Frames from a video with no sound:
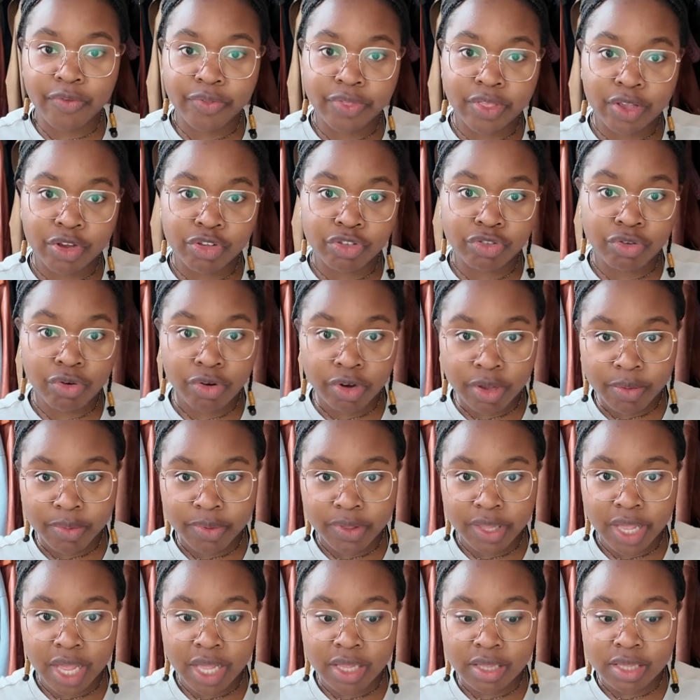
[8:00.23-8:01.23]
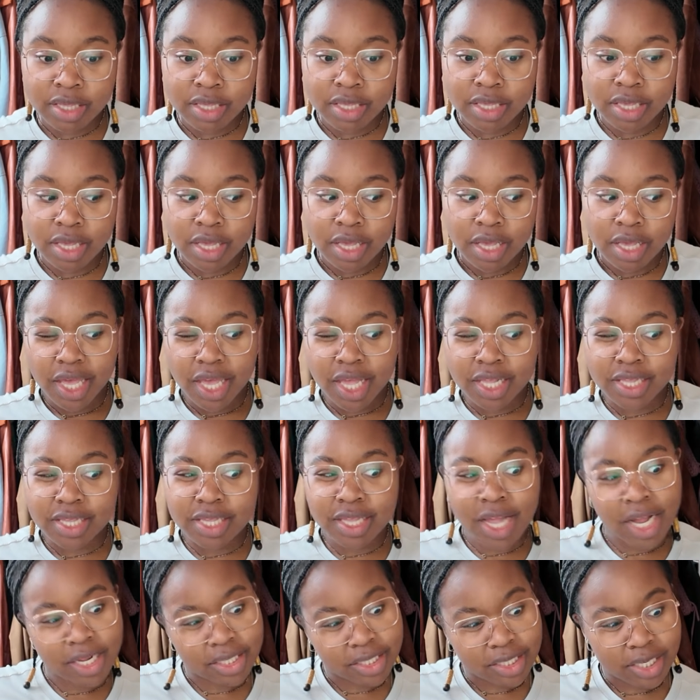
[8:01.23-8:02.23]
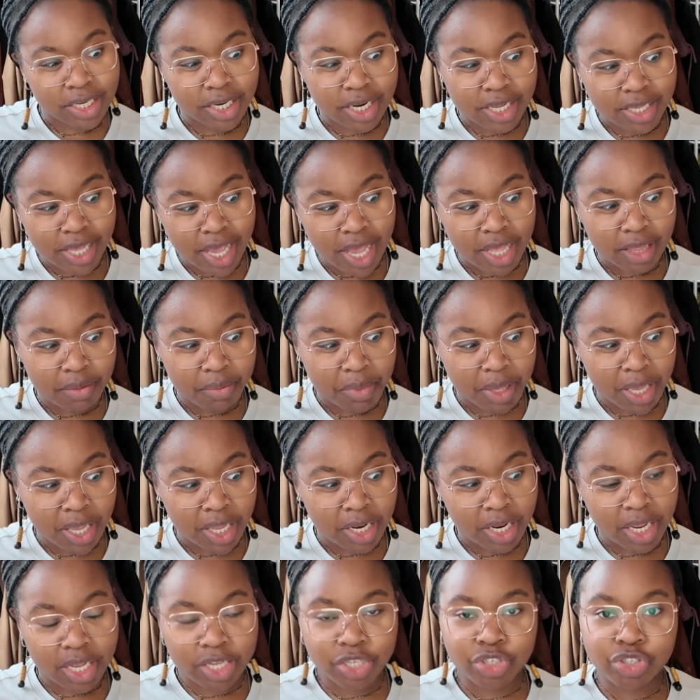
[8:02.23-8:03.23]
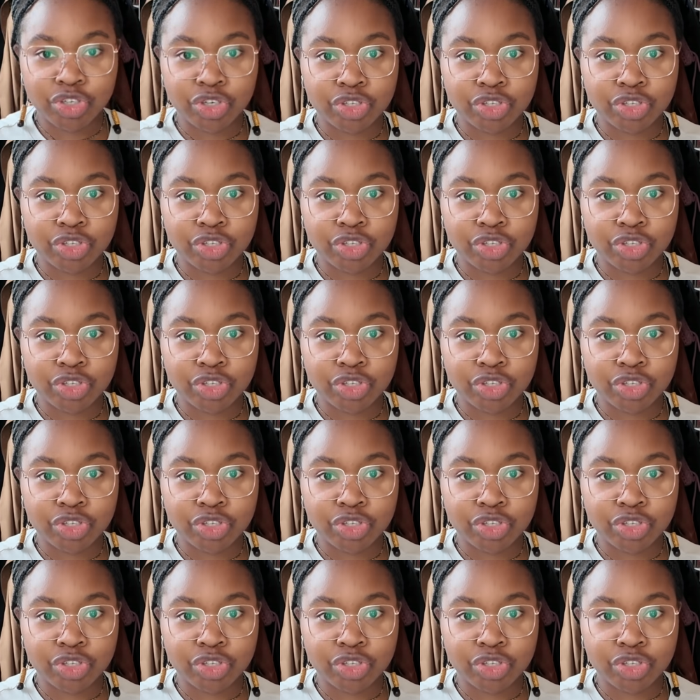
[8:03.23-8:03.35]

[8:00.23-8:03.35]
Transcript: their circumstance, it's not seen as handmade. It's